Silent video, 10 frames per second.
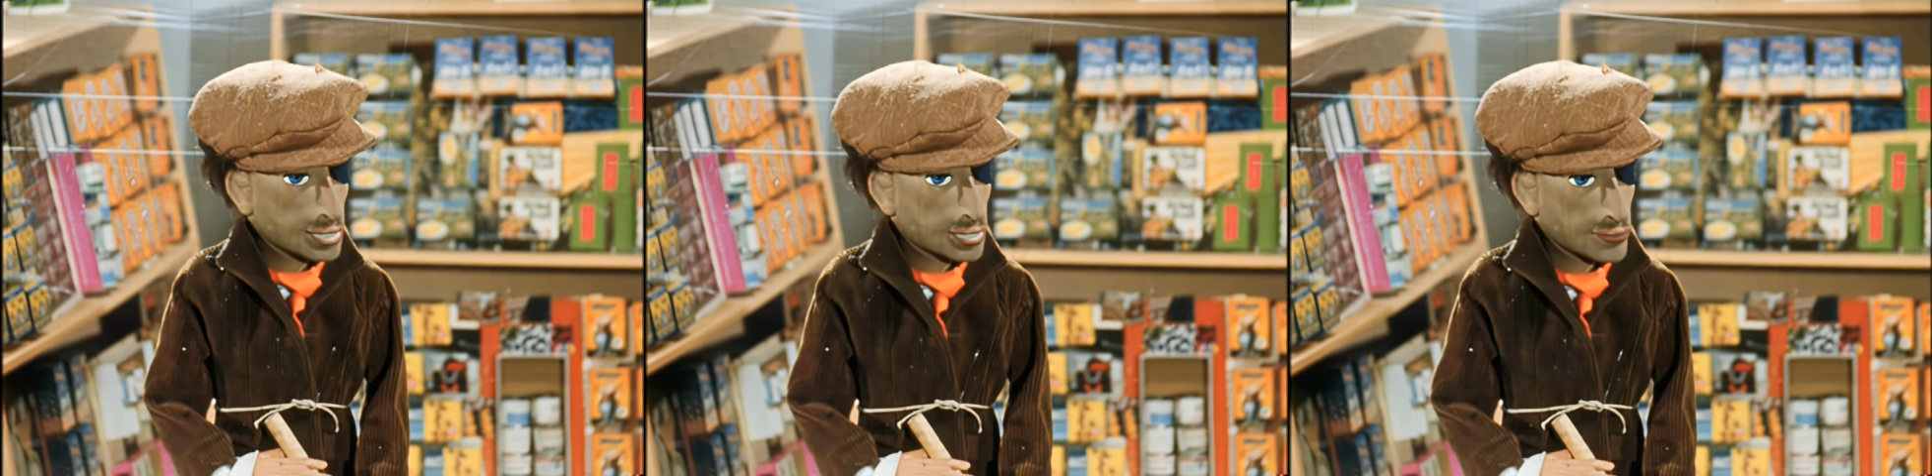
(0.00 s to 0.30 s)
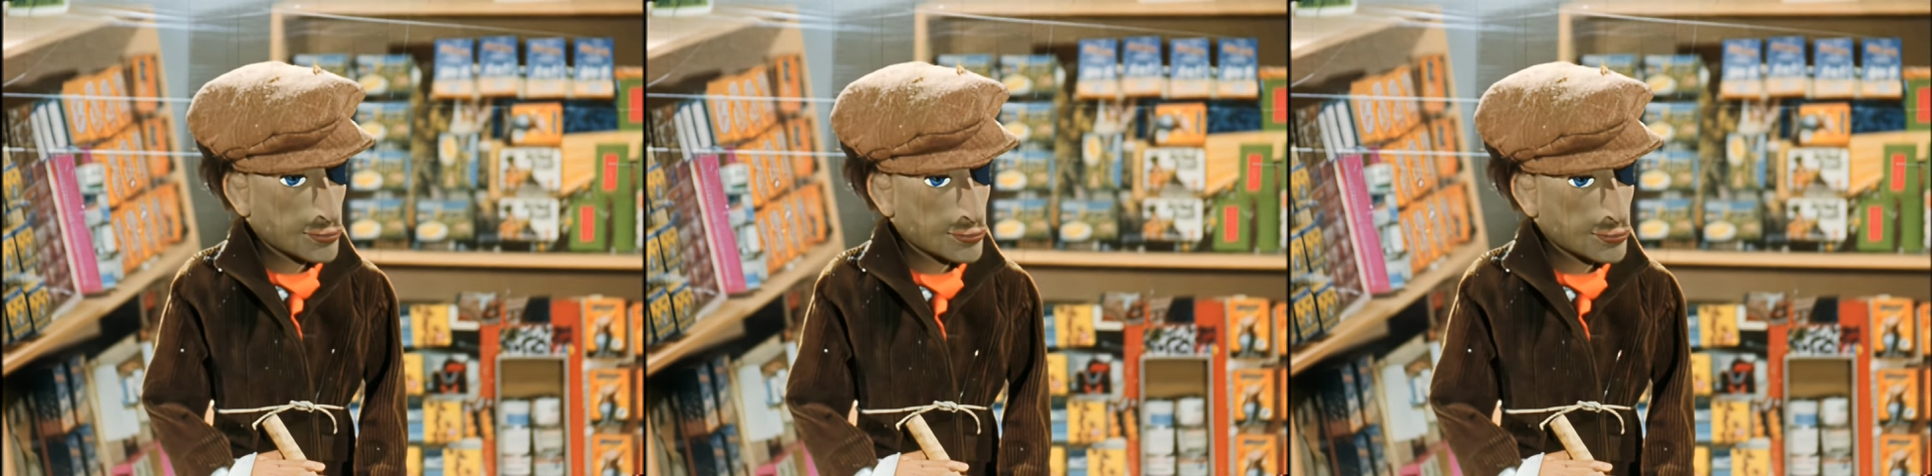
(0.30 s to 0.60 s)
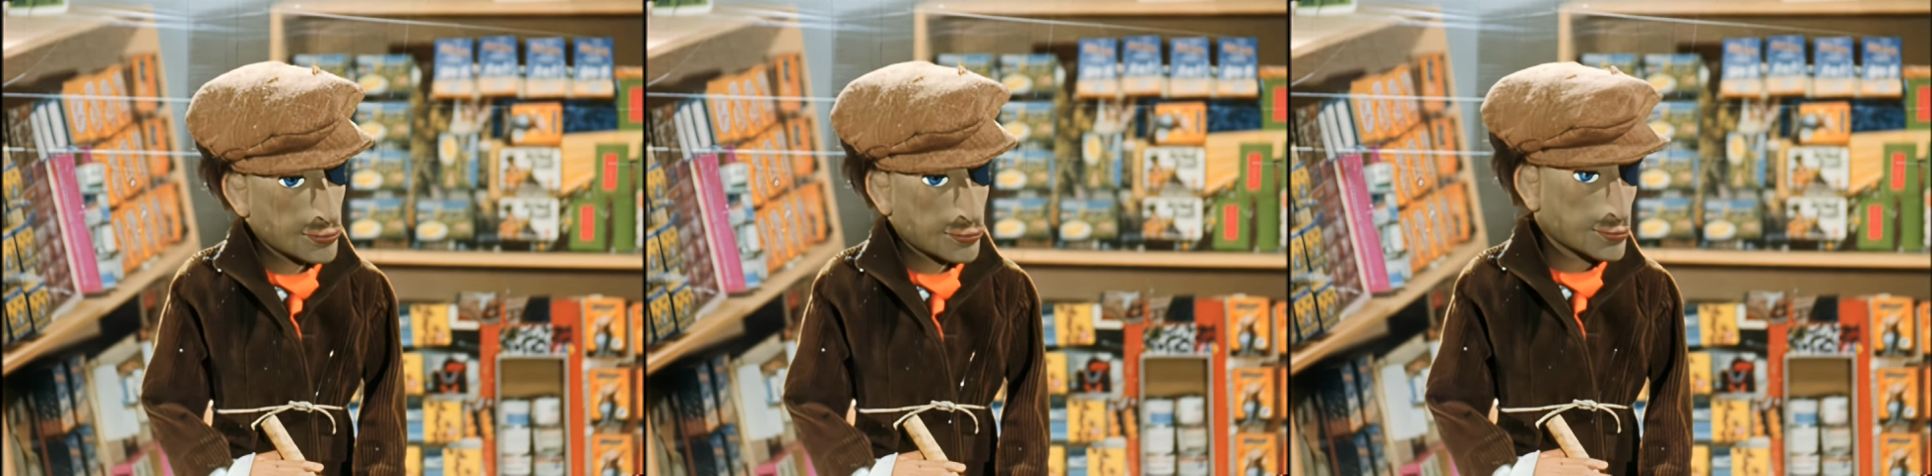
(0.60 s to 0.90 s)
sense.
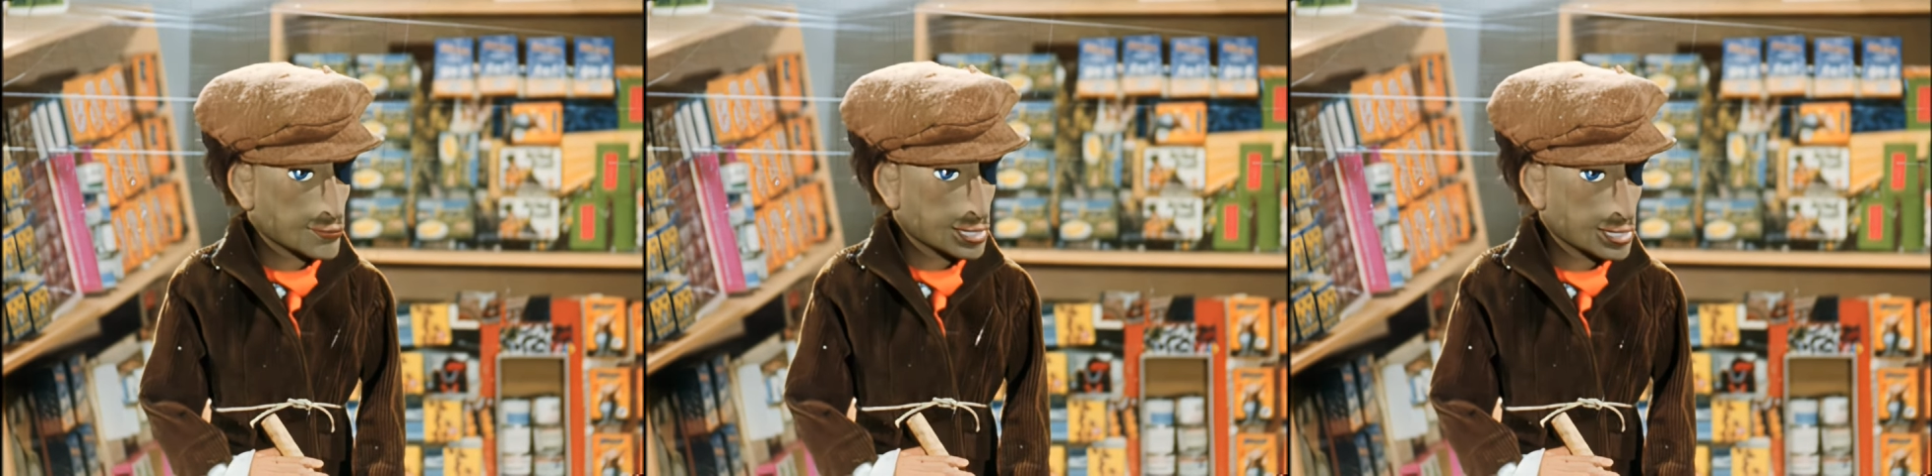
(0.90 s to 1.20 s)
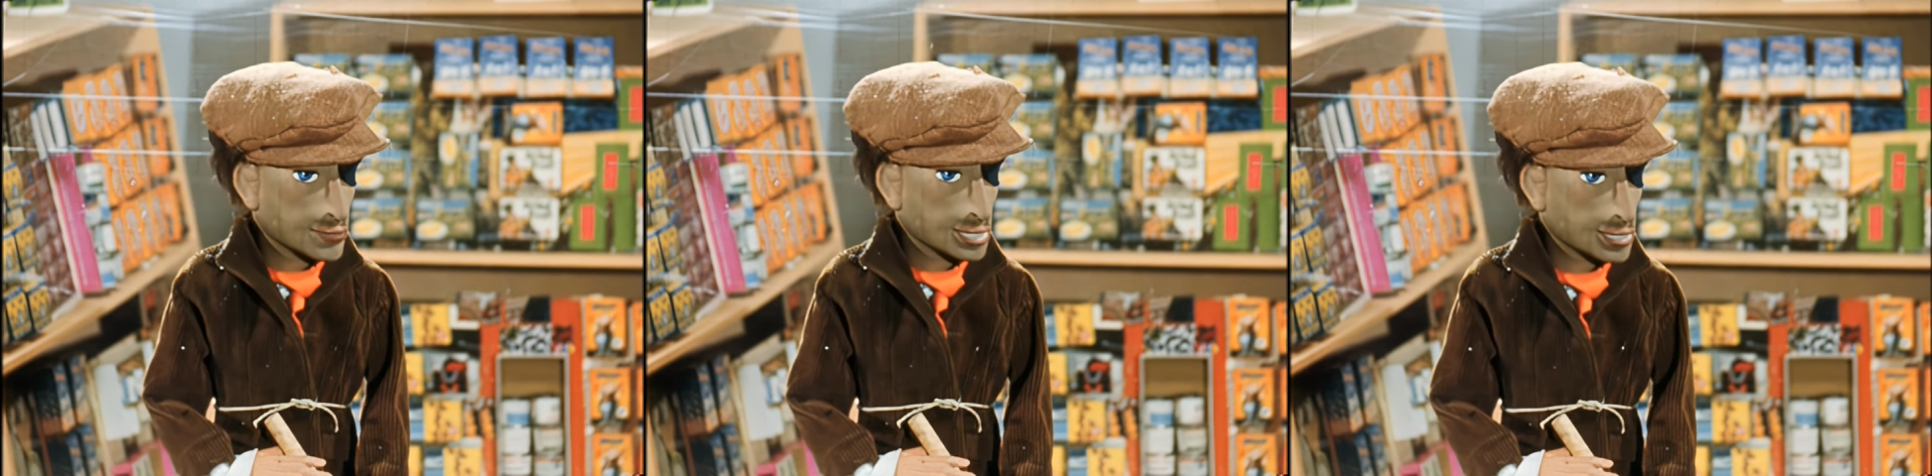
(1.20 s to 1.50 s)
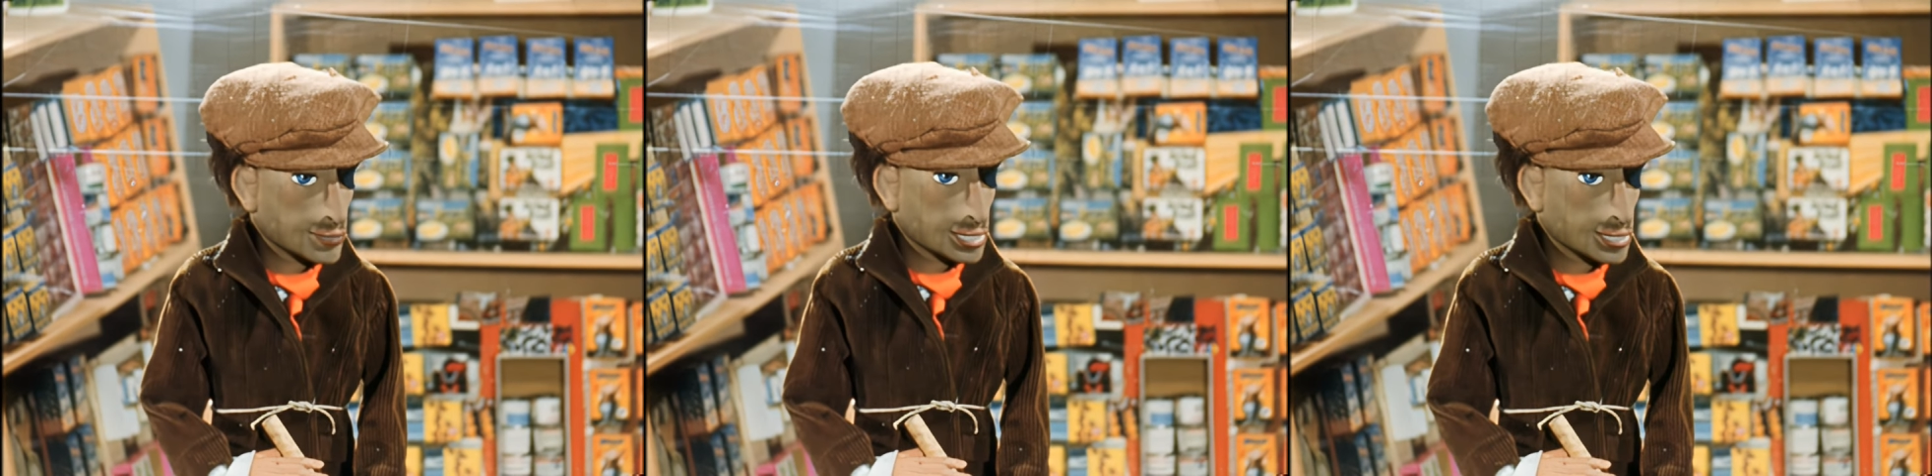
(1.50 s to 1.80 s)
You'd better
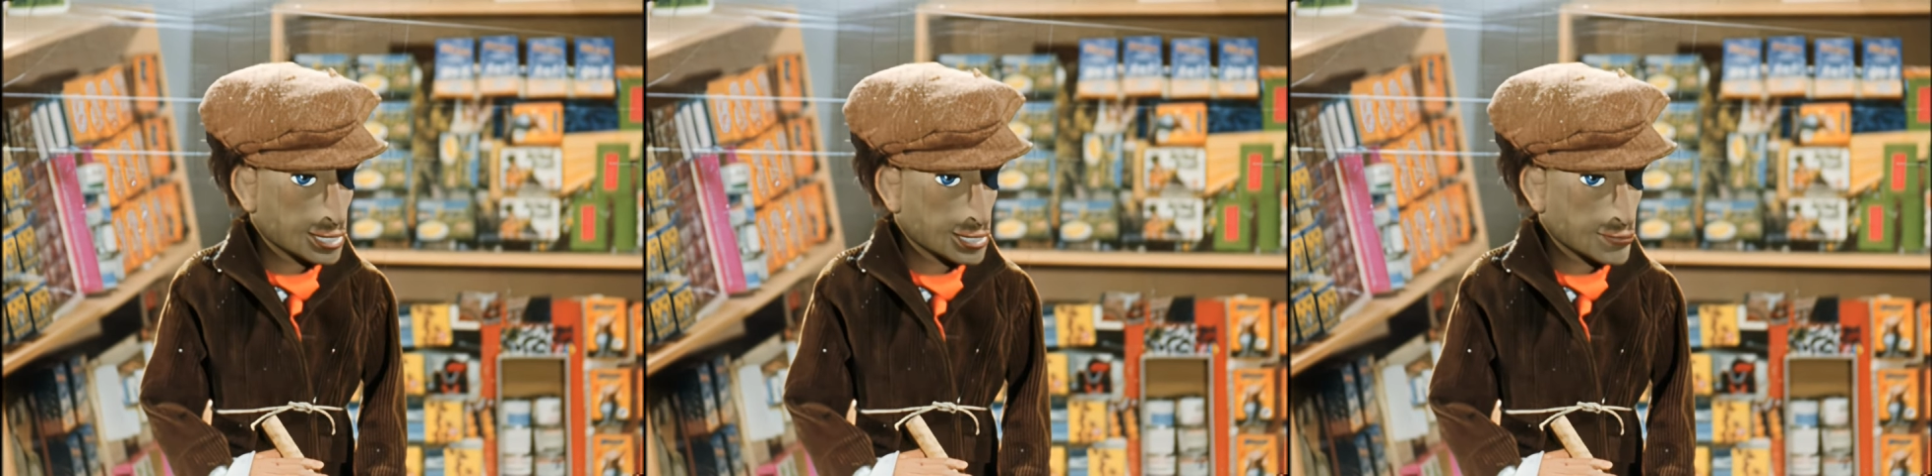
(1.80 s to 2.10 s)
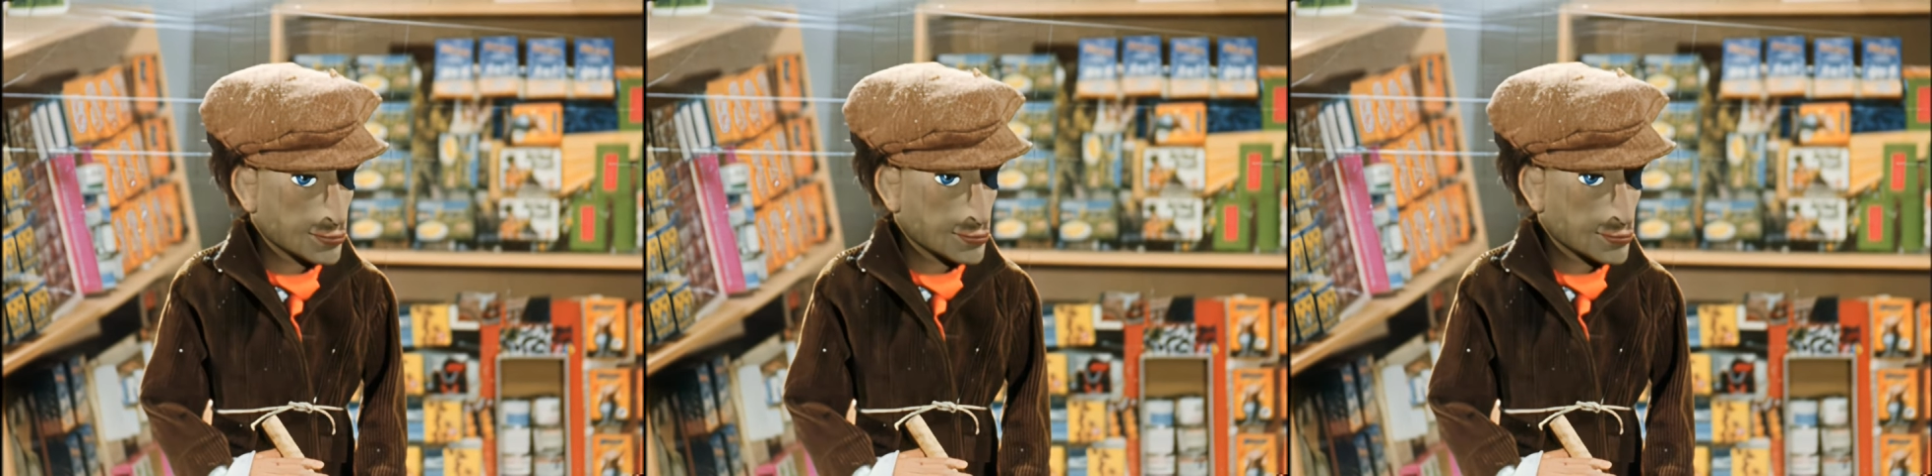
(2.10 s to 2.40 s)
put it down again.